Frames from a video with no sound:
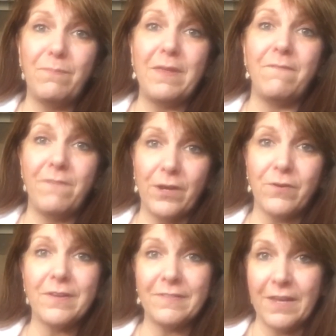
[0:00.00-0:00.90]
be
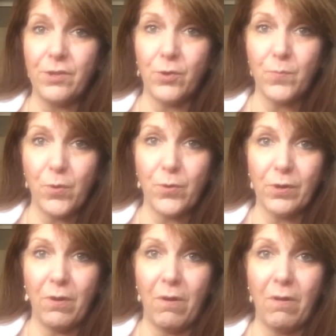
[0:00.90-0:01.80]
vigorous in your
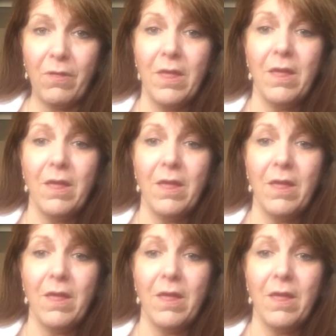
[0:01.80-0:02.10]
protocol.